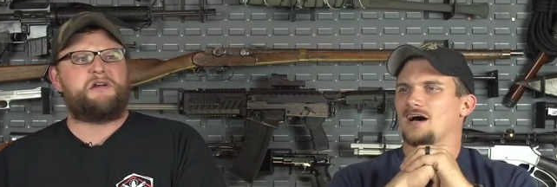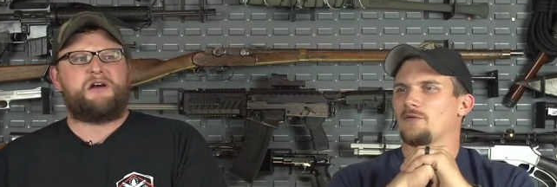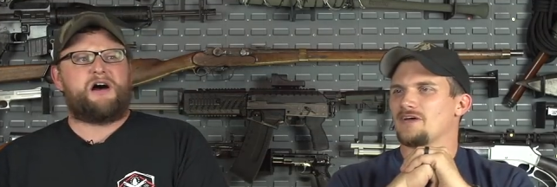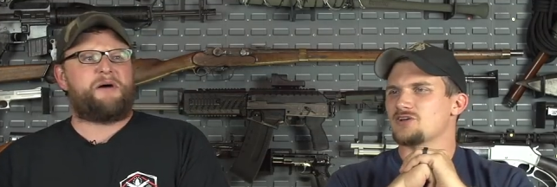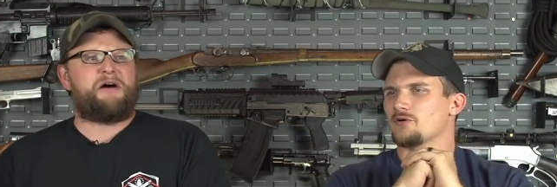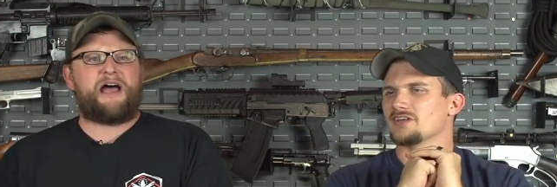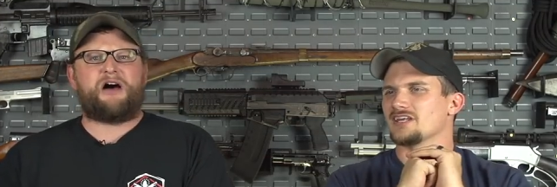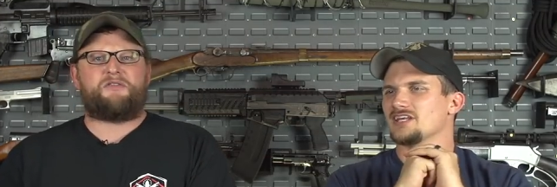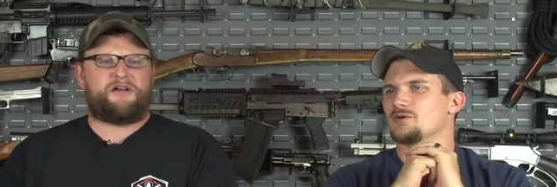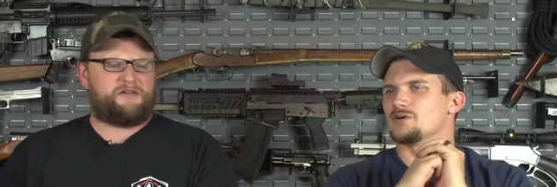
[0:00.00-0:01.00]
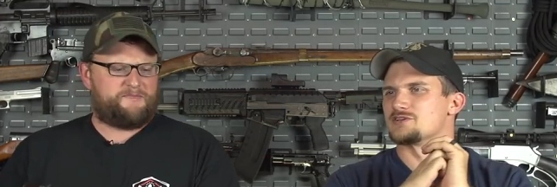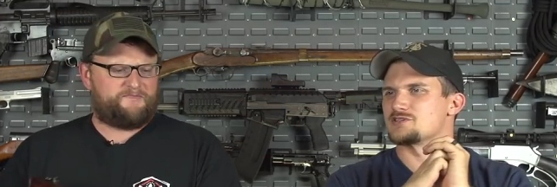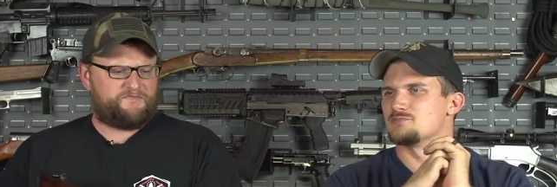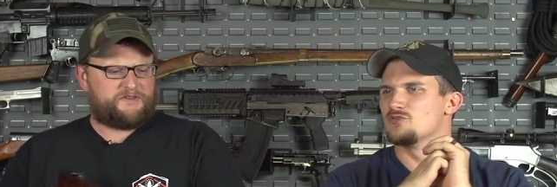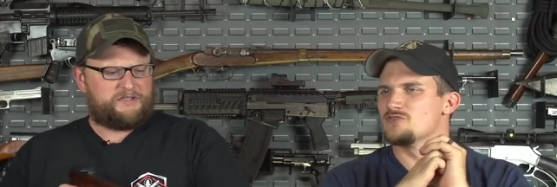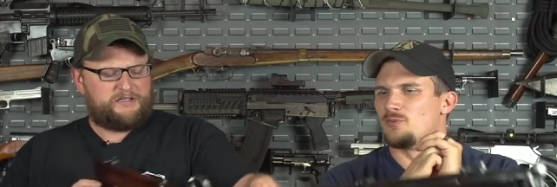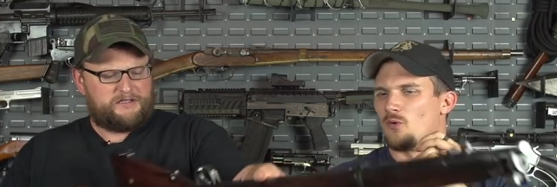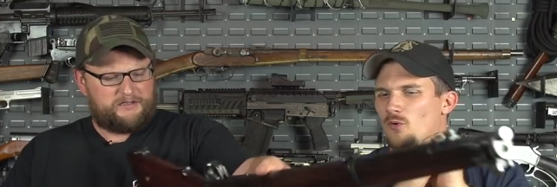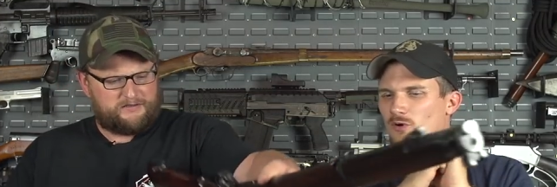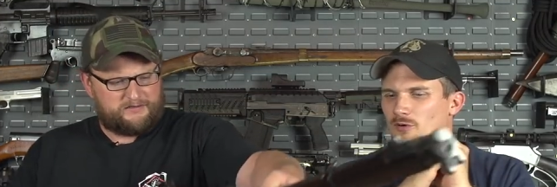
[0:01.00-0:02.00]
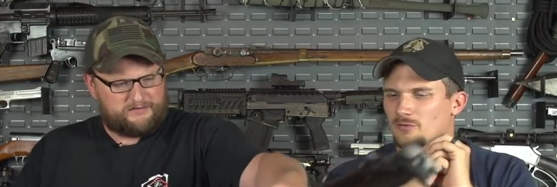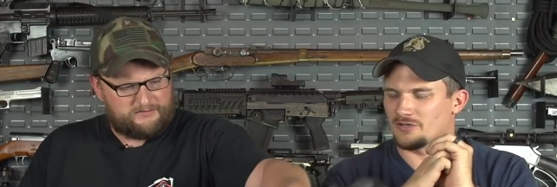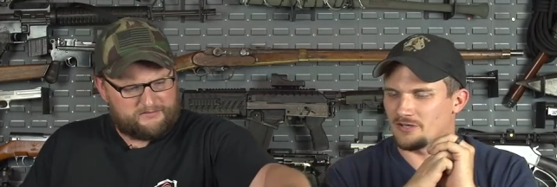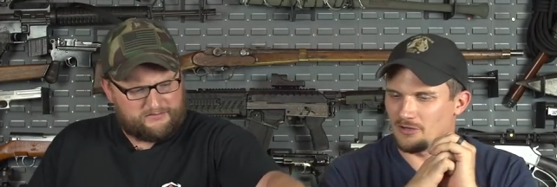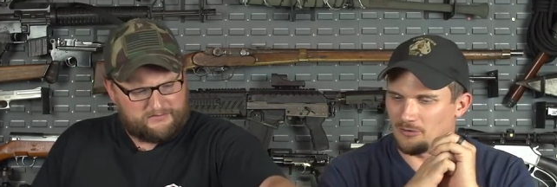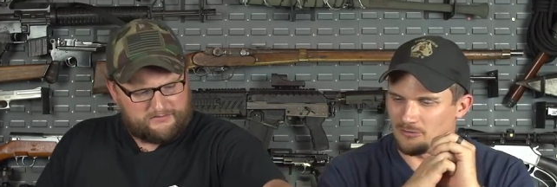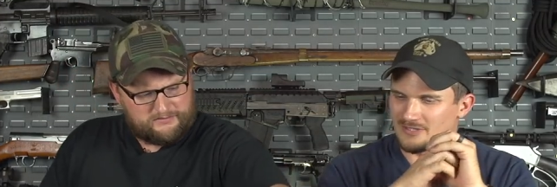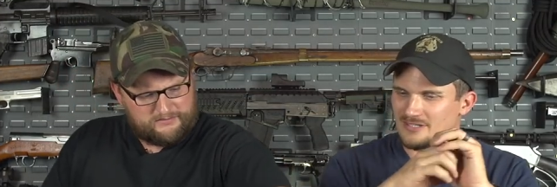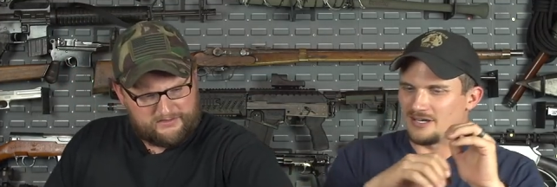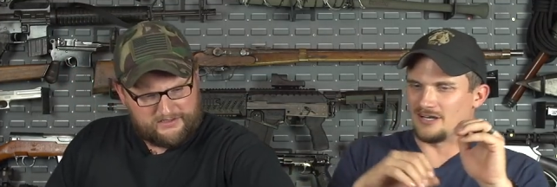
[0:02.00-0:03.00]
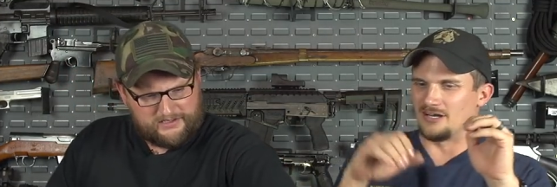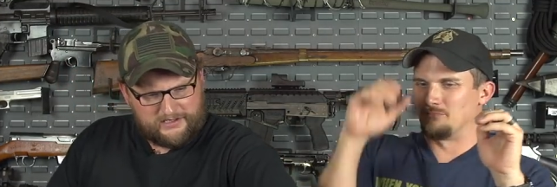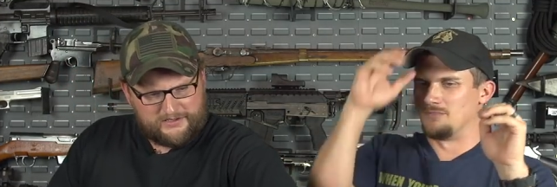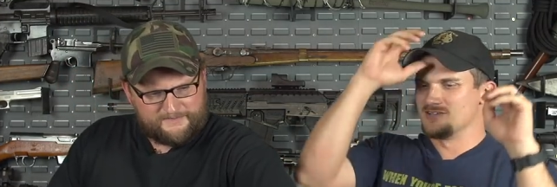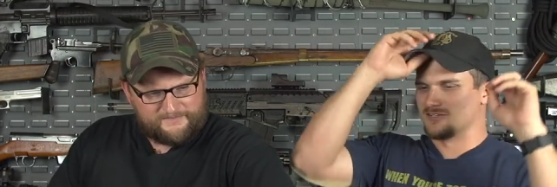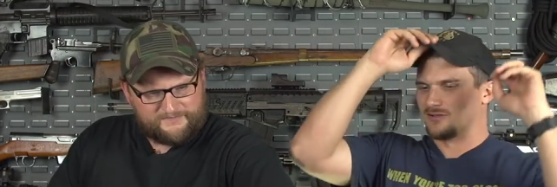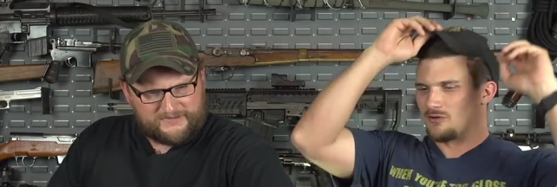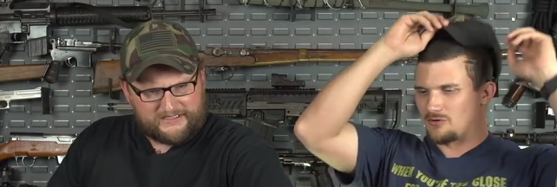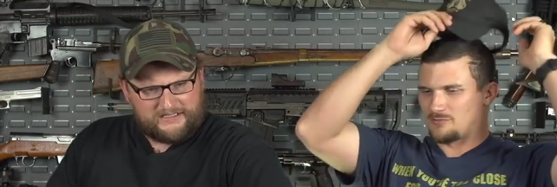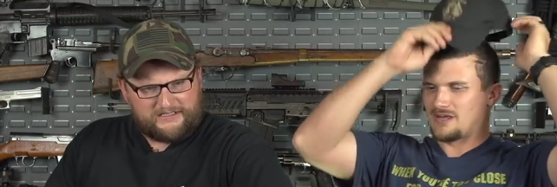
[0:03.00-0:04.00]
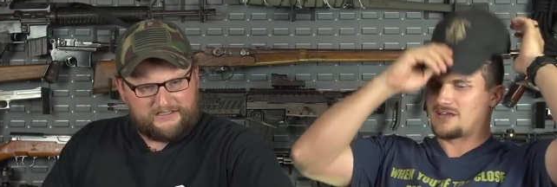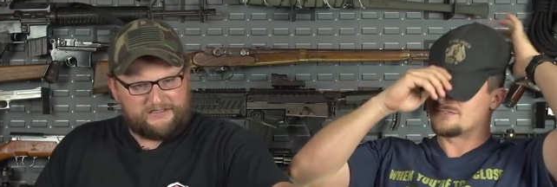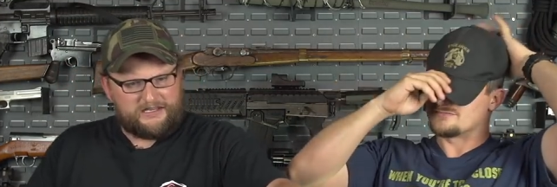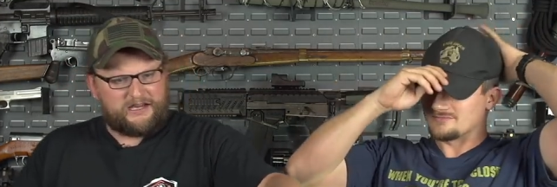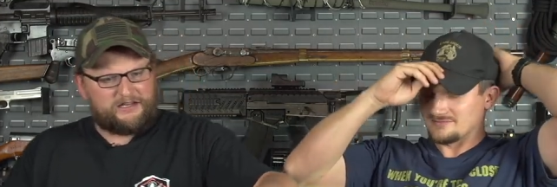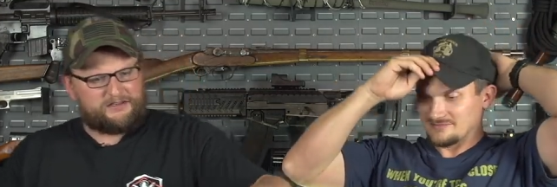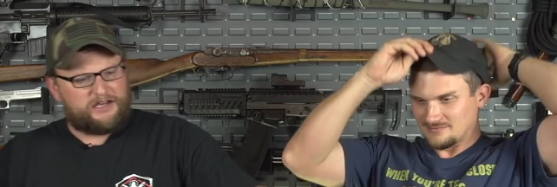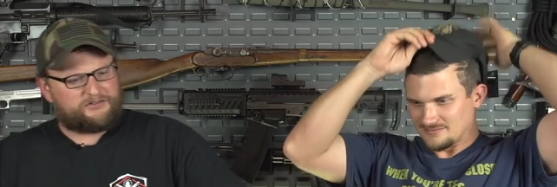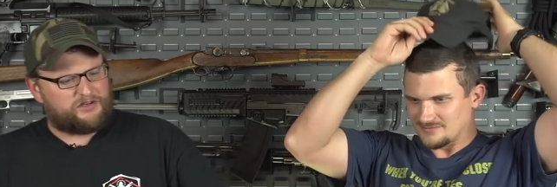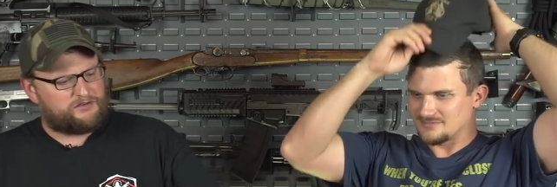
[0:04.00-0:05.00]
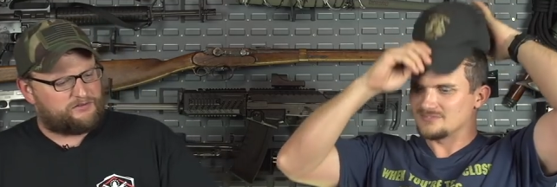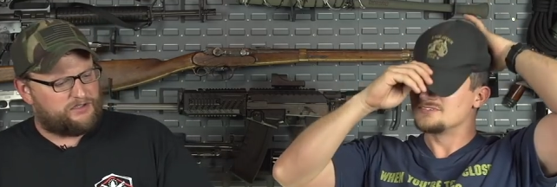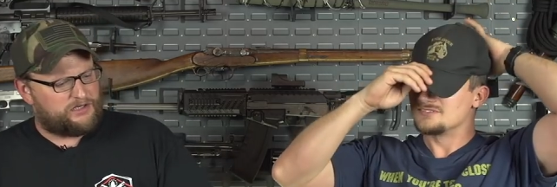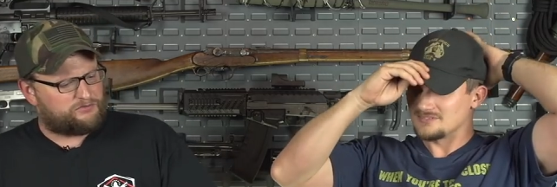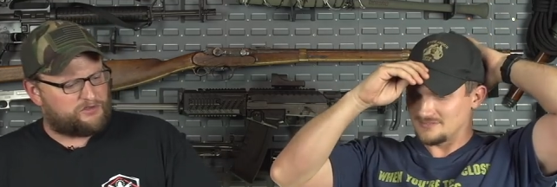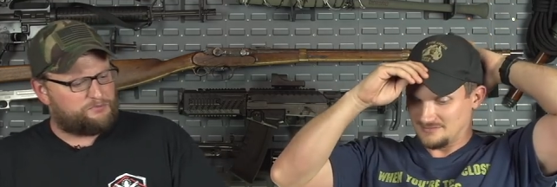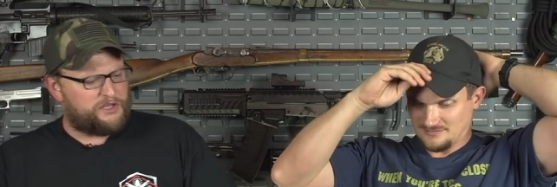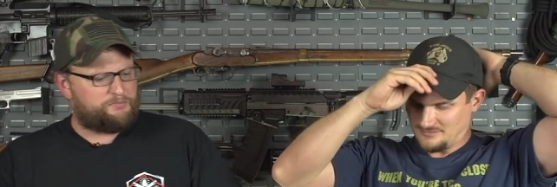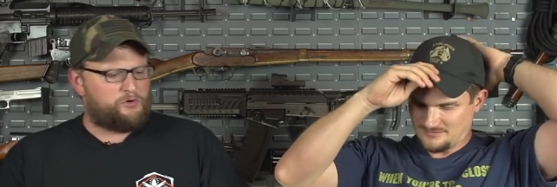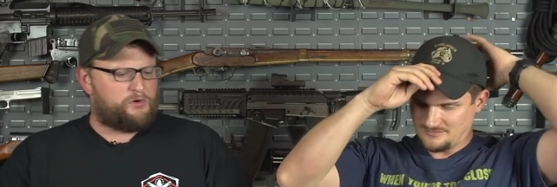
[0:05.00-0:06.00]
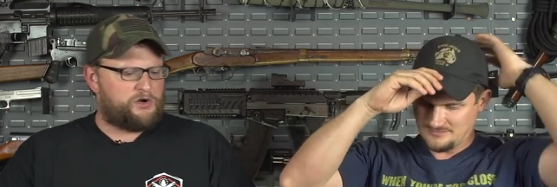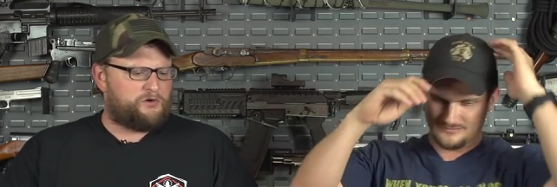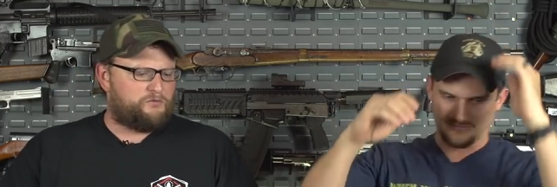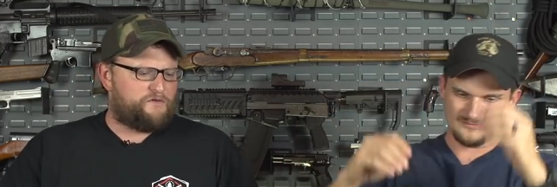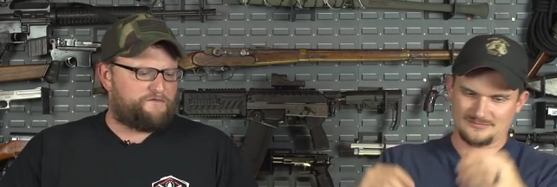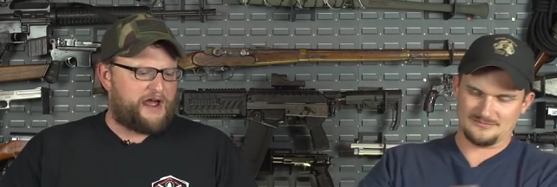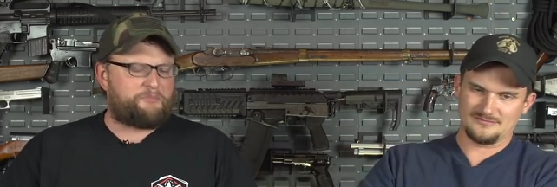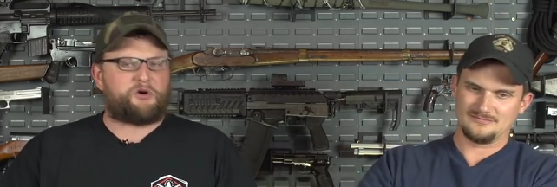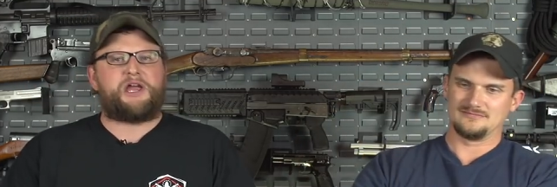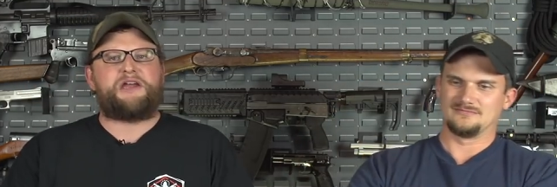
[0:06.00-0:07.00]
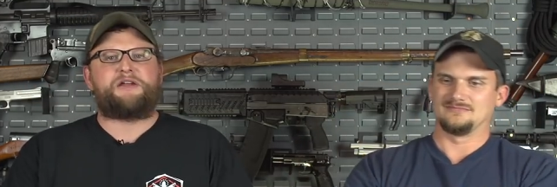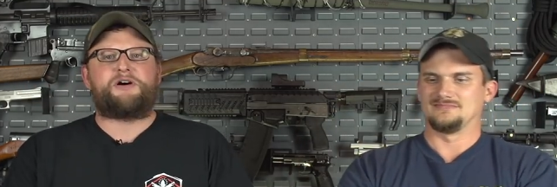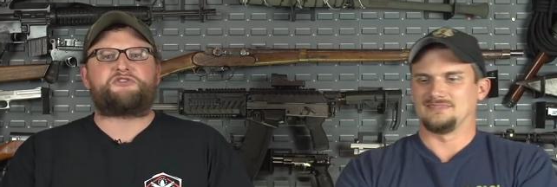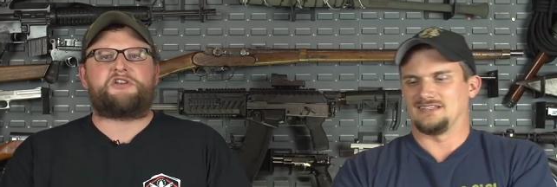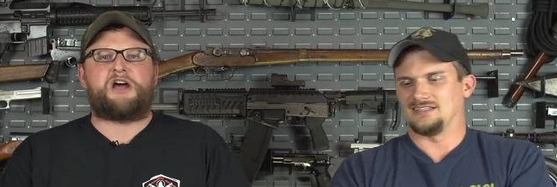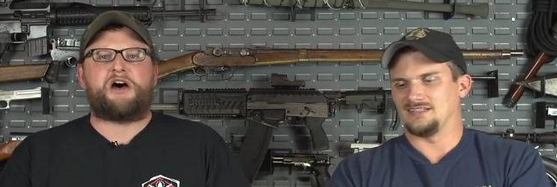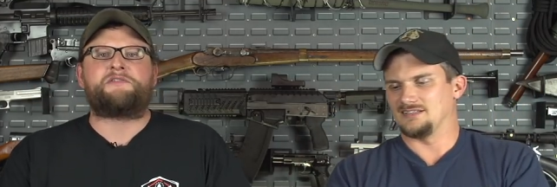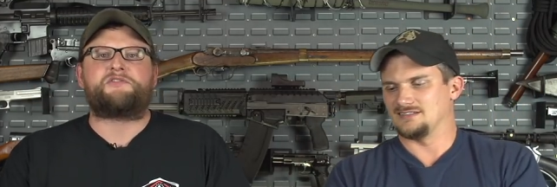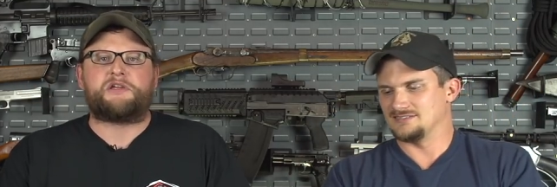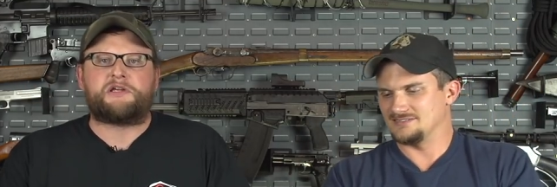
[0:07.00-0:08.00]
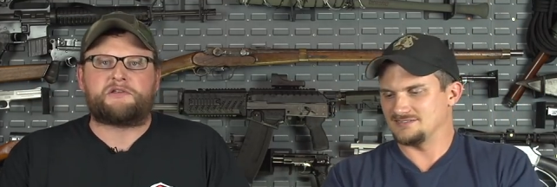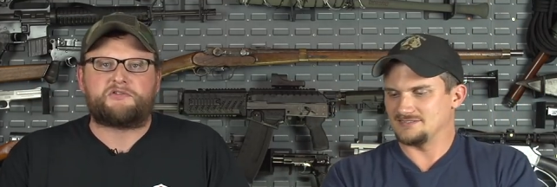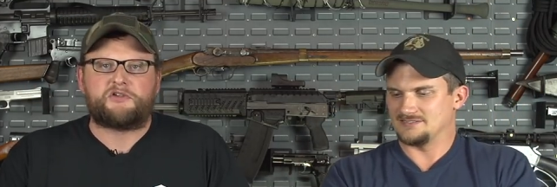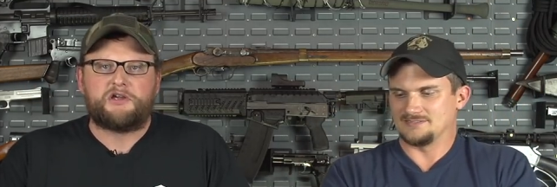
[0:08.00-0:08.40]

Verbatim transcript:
Speaker 1: Oh, they turned it into the, a smooth bore, you know,
Speaker 2: uh, yeah. muzzle loader, man. Yeah, yeah. So, you know, some people will, will fabricate a bunch of nonsense